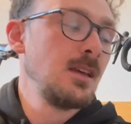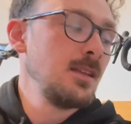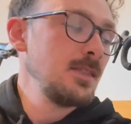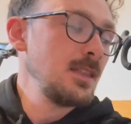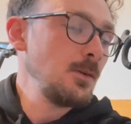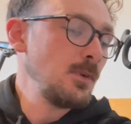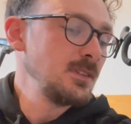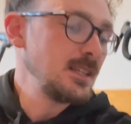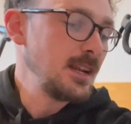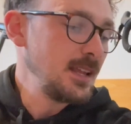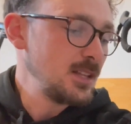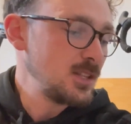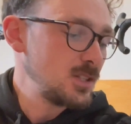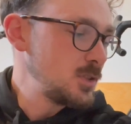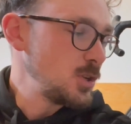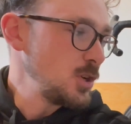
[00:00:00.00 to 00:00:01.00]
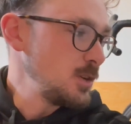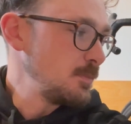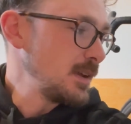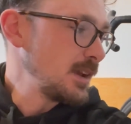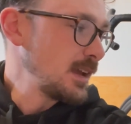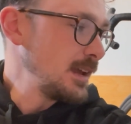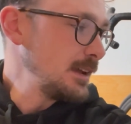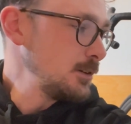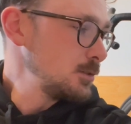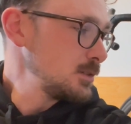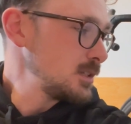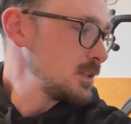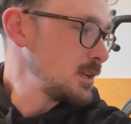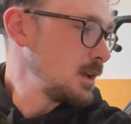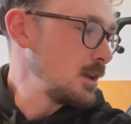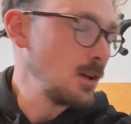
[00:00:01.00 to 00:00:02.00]
There weren't any too bigger
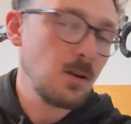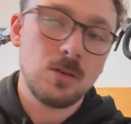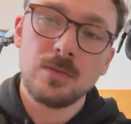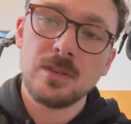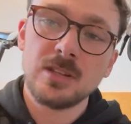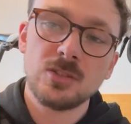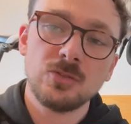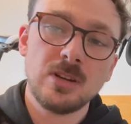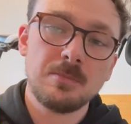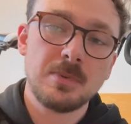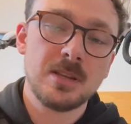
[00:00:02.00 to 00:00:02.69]
hills on this trip,